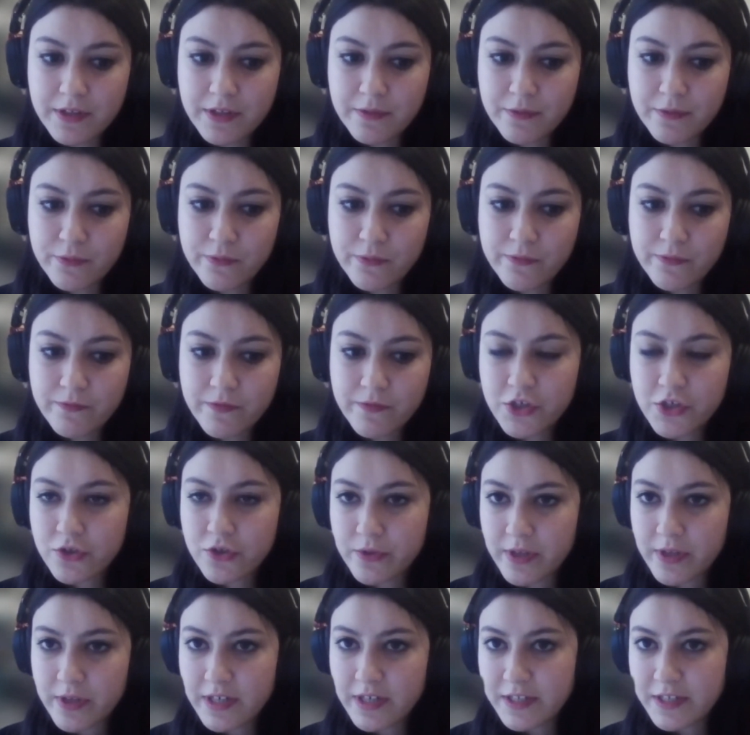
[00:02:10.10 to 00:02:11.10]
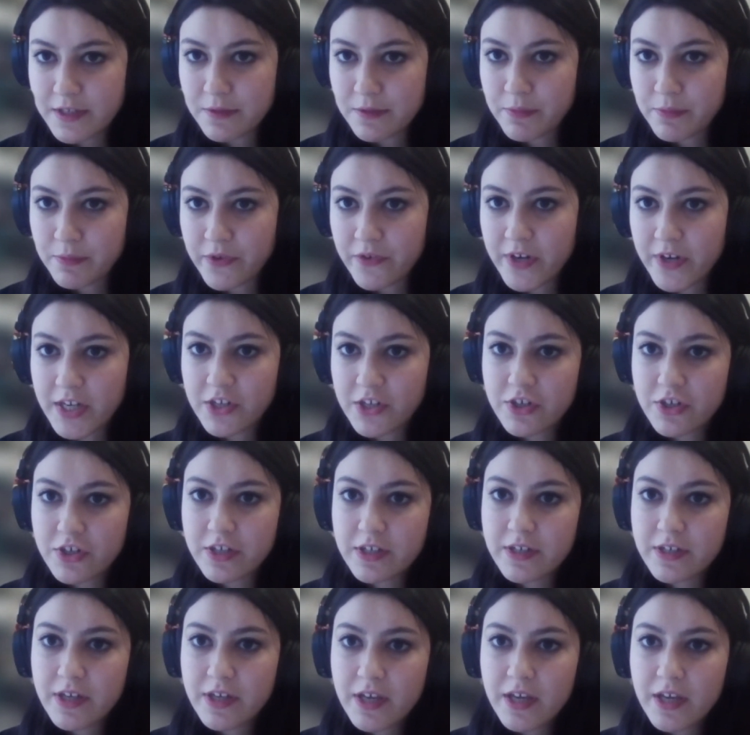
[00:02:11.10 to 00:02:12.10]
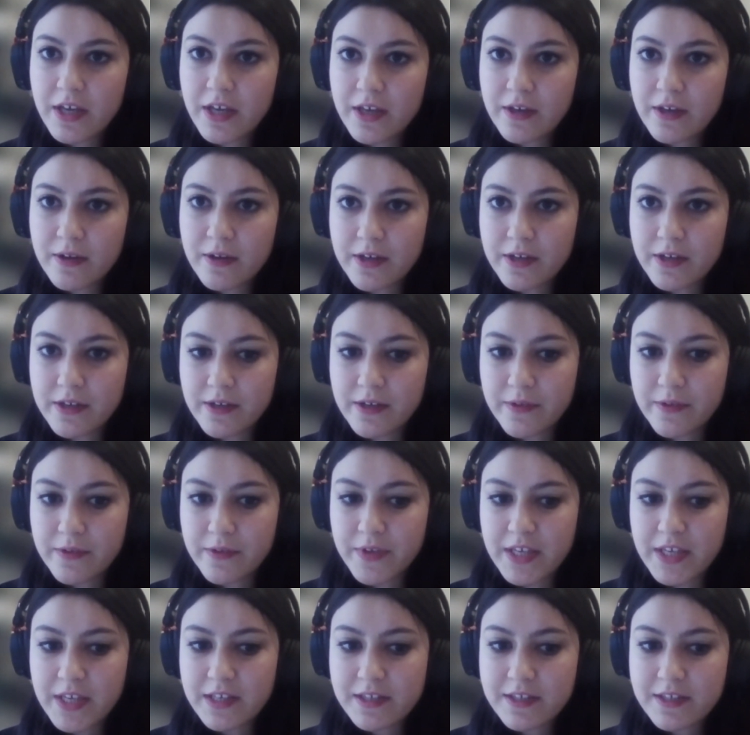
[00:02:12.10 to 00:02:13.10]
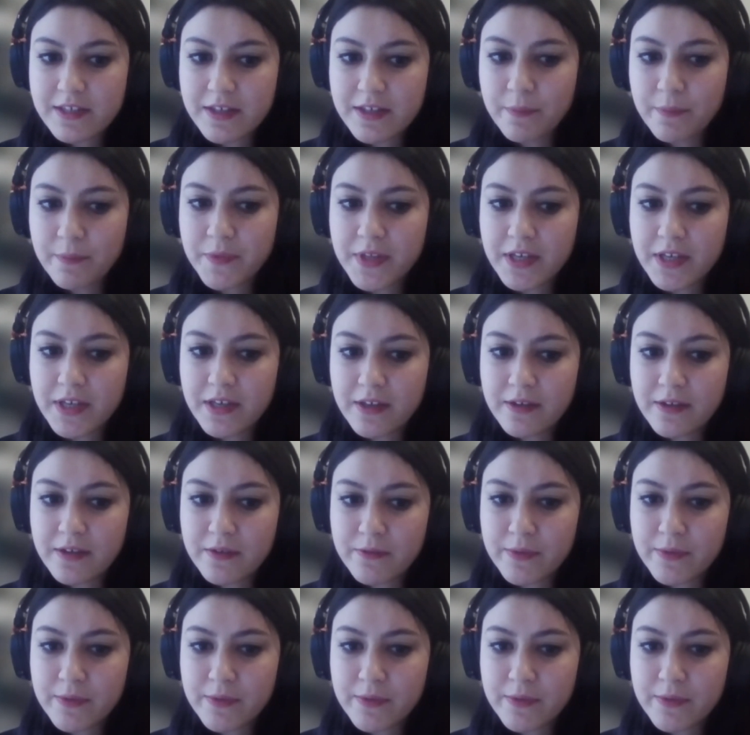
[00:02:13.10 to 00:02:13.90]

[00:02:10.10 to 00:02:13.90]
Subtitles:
visual inspiration is something